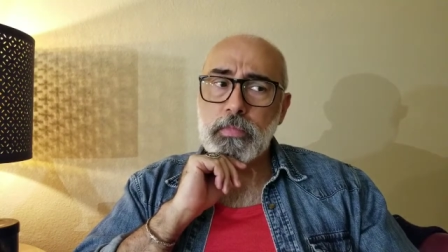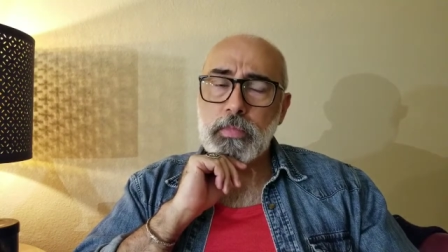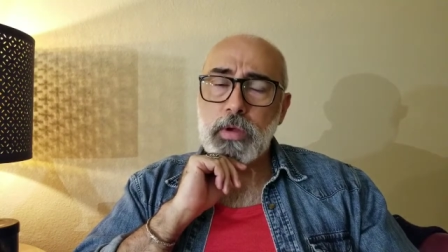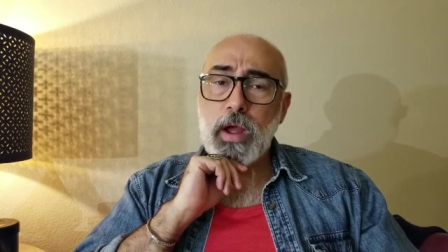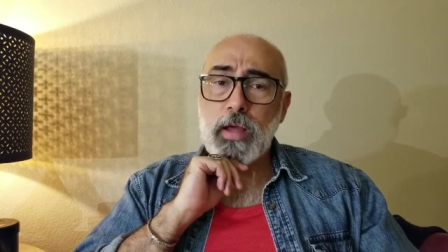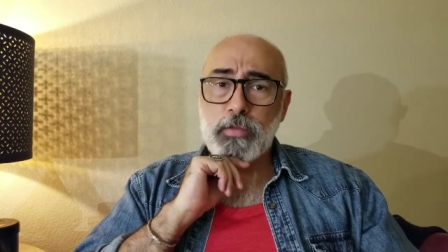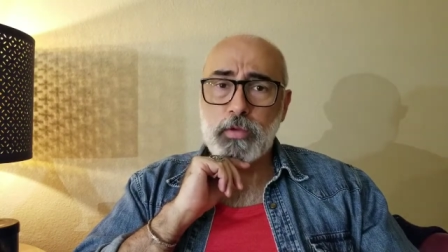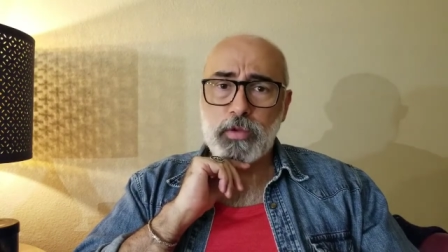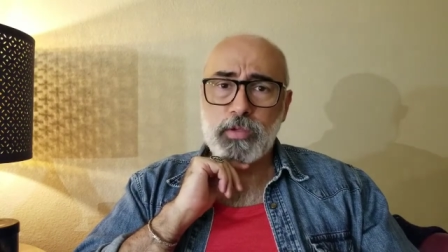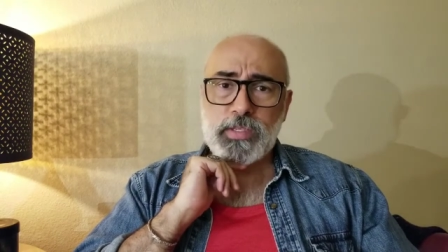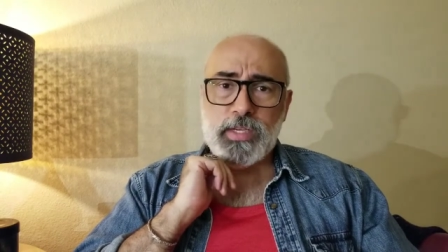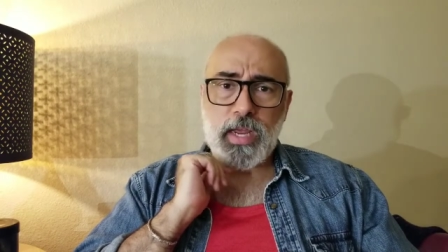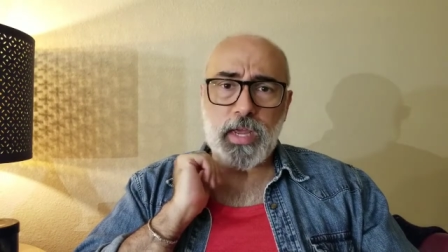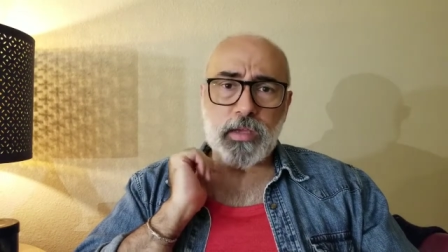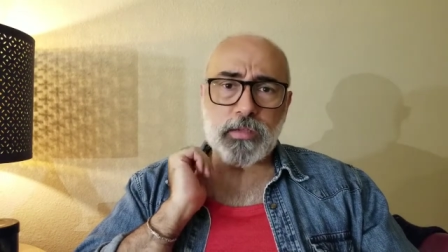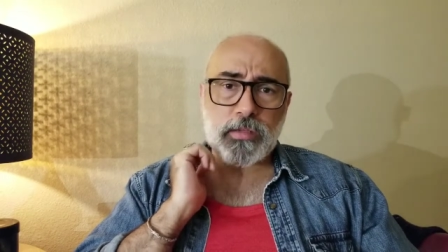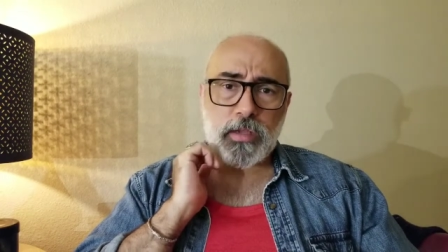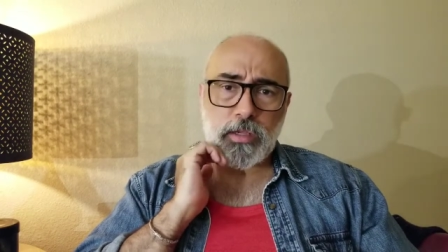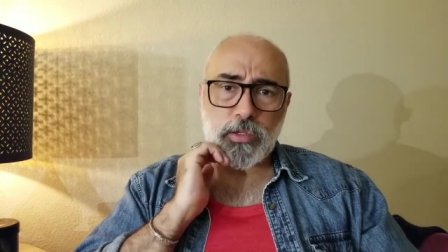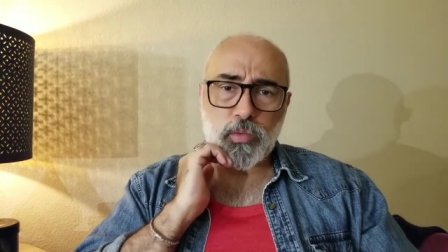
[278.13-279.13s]
those
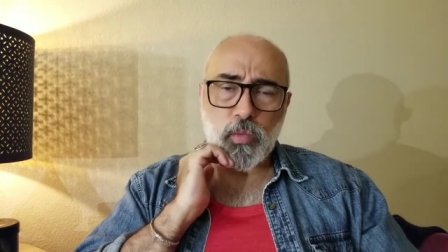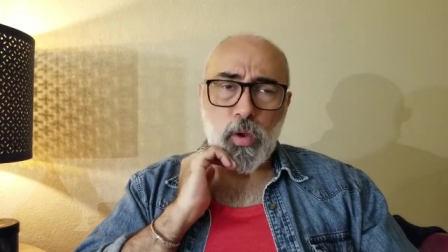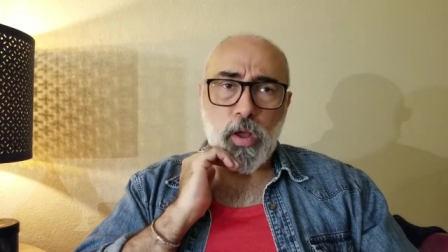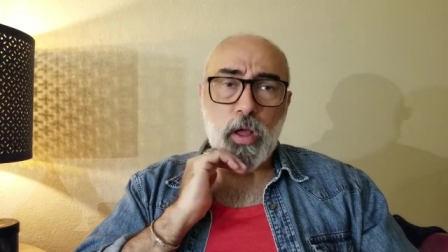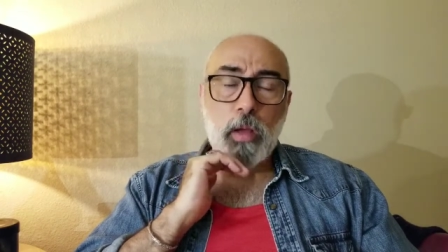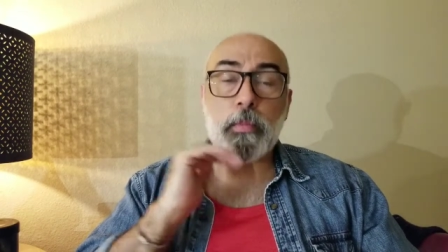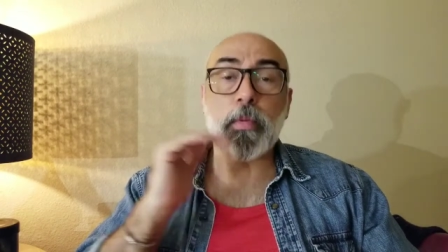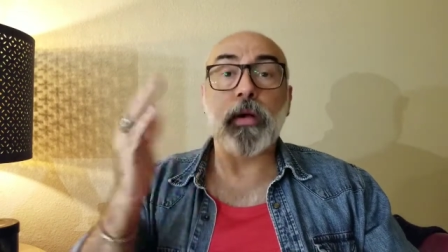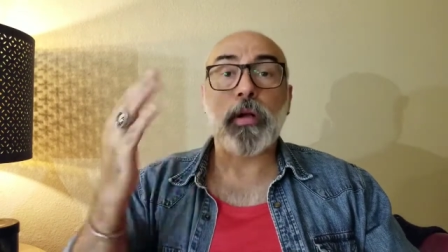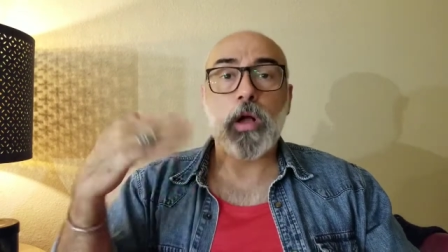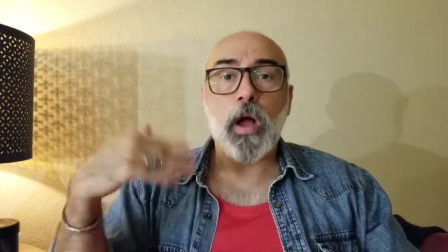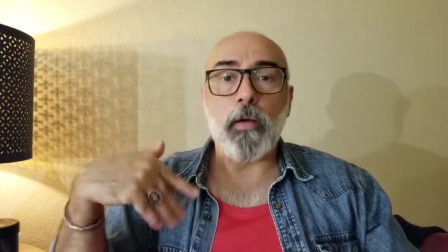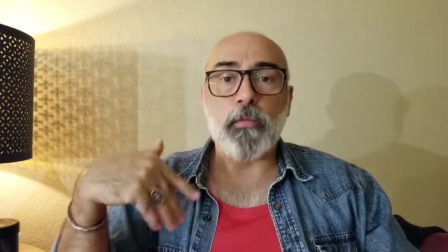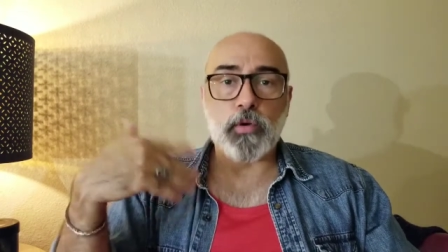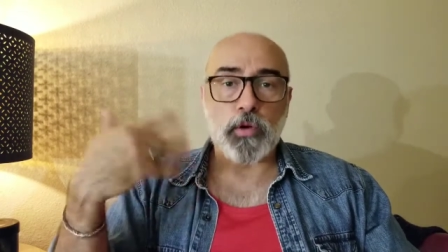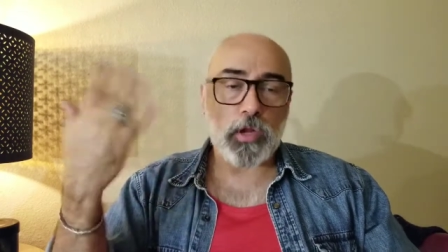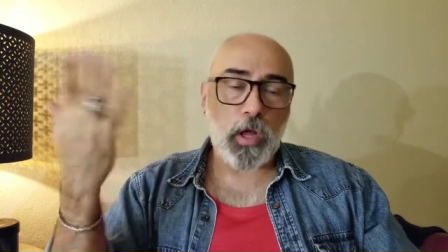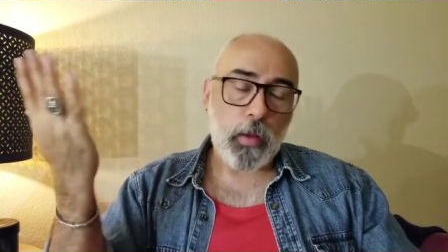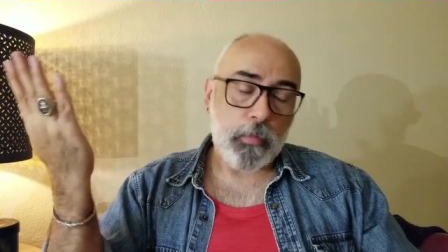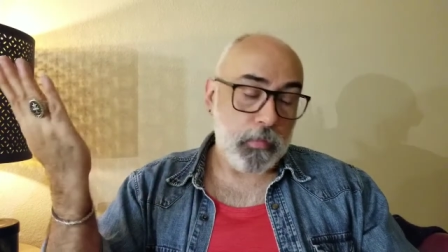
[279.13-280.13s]
days as well, but
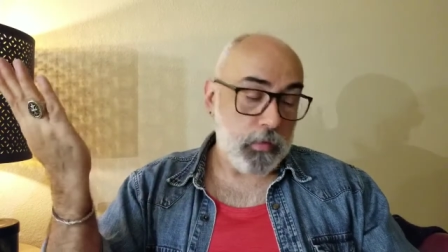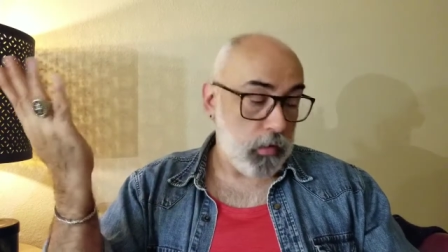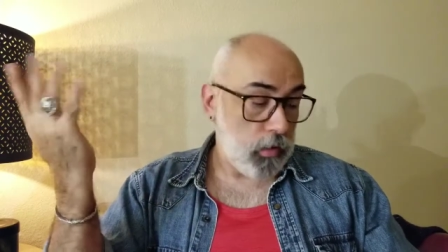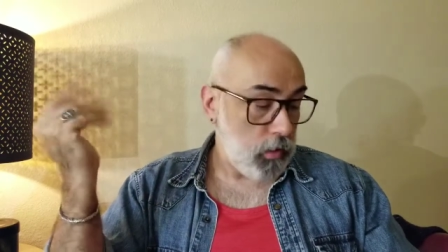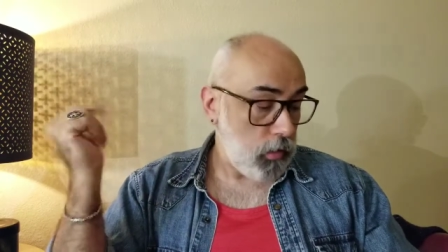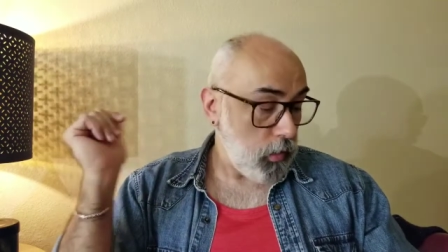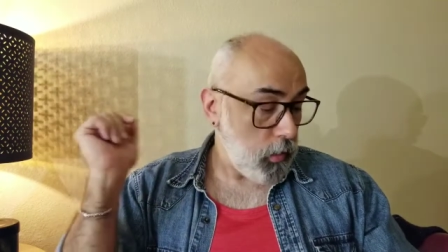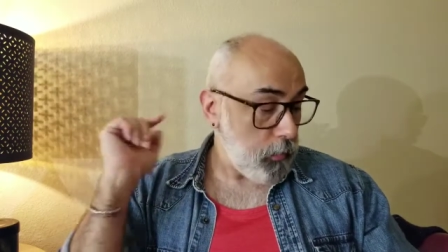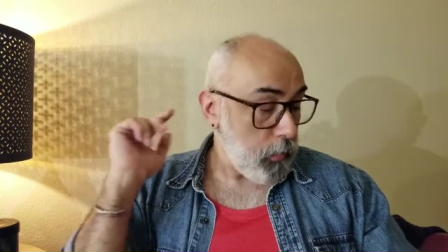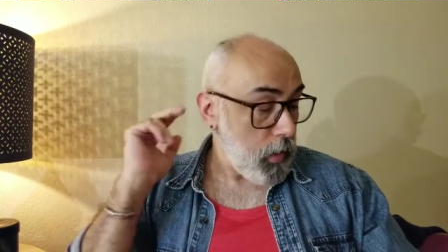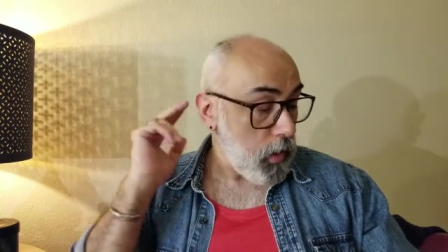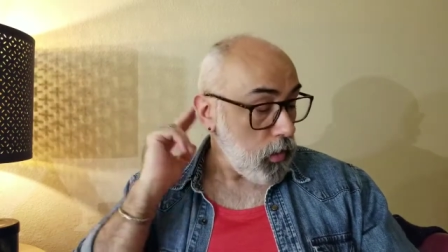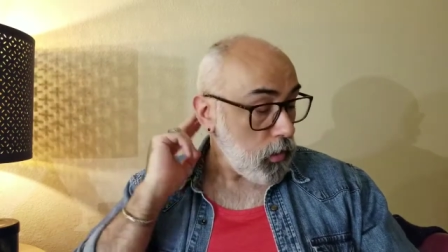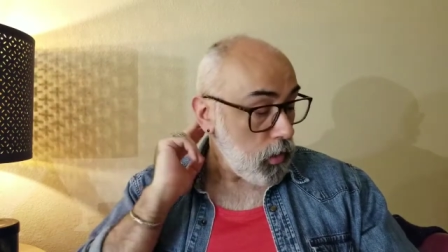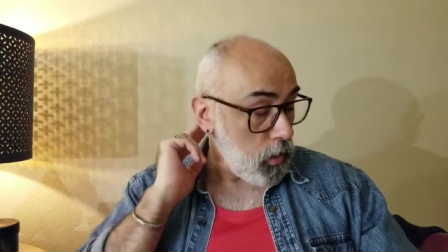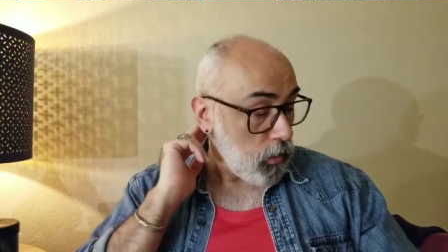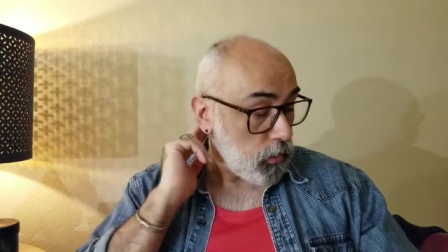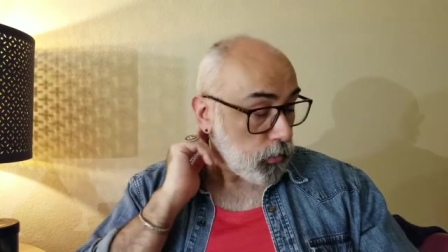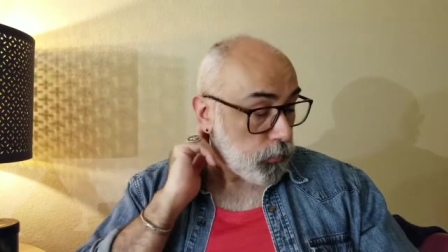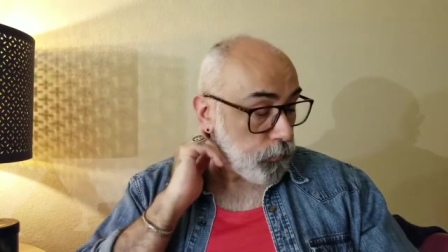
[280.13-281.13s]
covered up clearly by
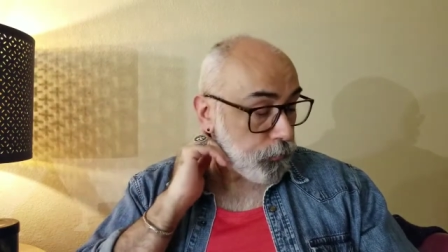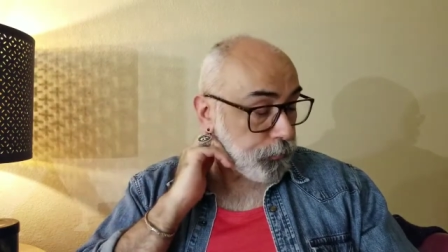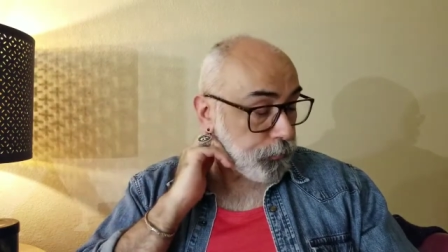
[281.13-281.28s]
clothes.